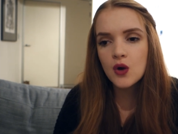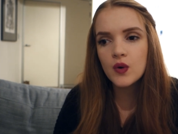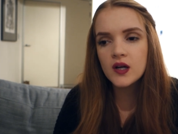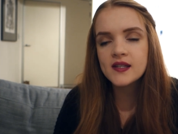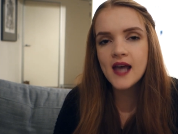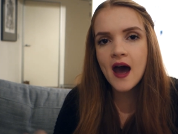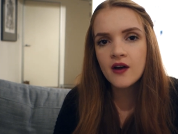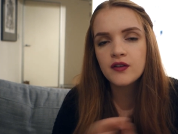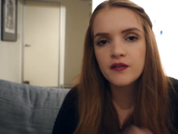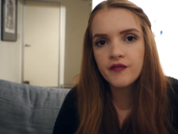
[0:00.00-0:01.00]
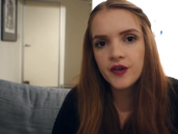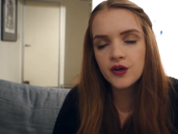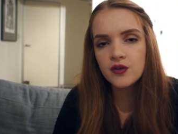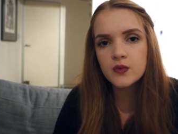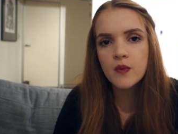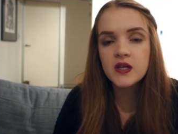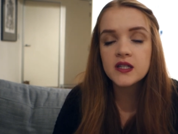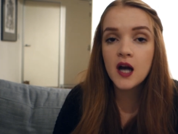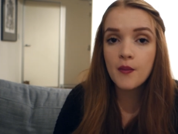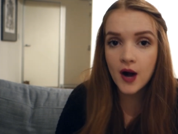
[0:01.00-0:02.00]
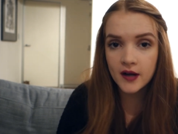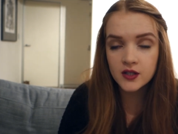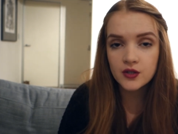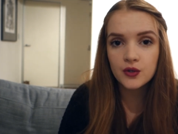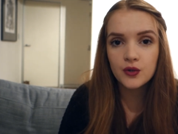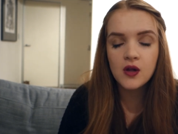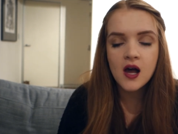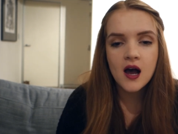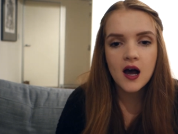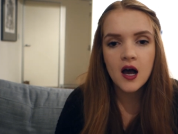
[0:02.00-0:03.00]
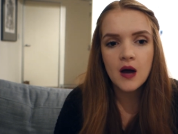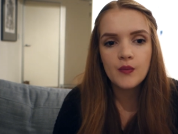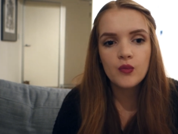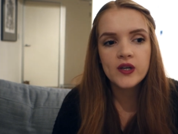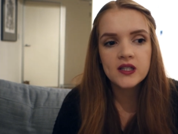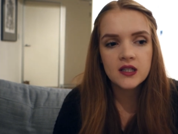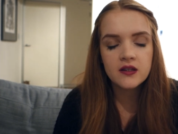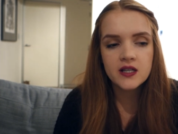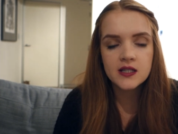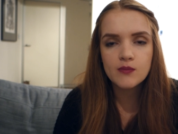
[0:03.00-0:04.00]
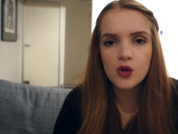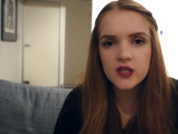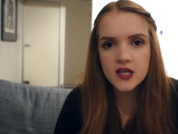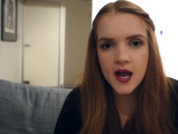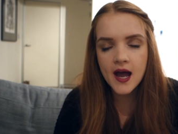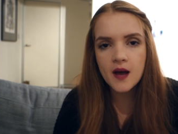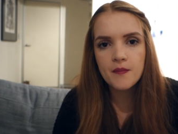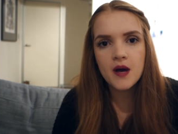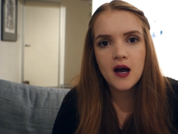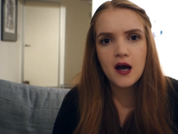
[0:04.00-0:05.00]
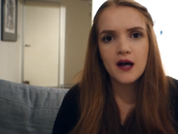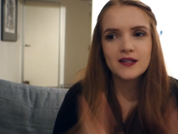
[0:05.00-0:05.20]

was out on the field when we did our practical um, we did this multicam uh,